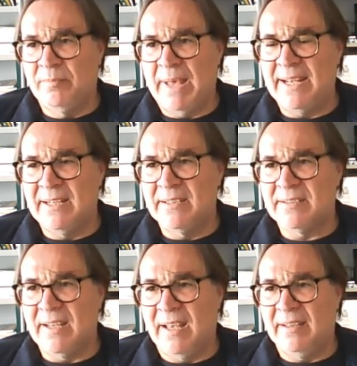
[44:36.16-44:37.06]

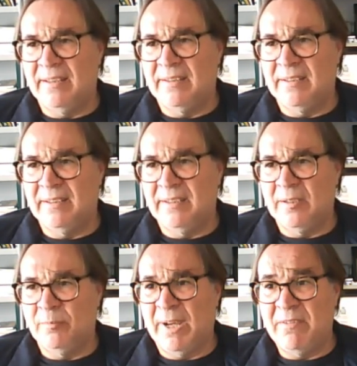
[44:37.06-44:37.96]
panels, and
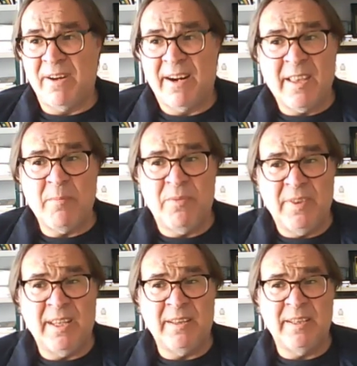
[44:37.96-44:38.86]
by far
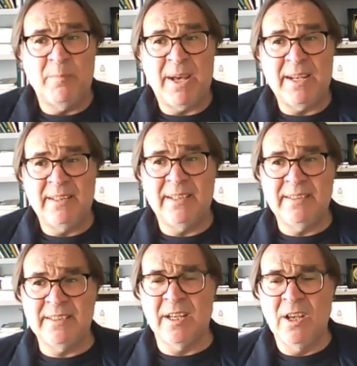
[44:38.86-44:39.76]
the panel
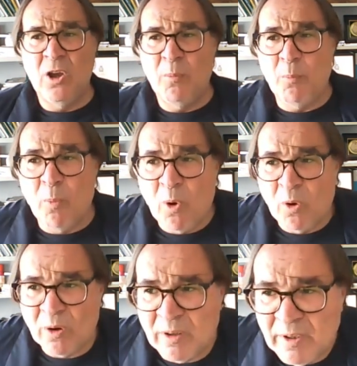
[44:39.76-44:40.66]
that is
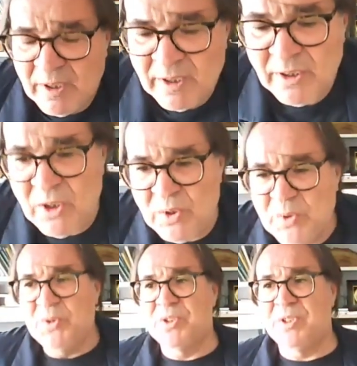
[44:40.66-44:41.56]
more
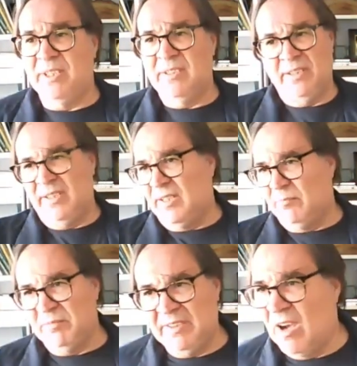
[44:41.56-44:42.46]
used in
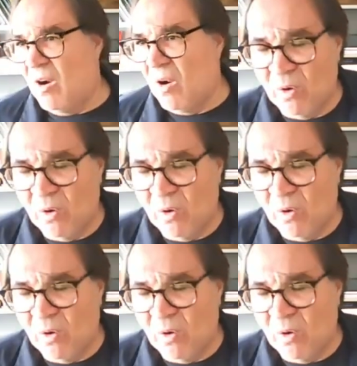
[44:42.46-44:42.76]
the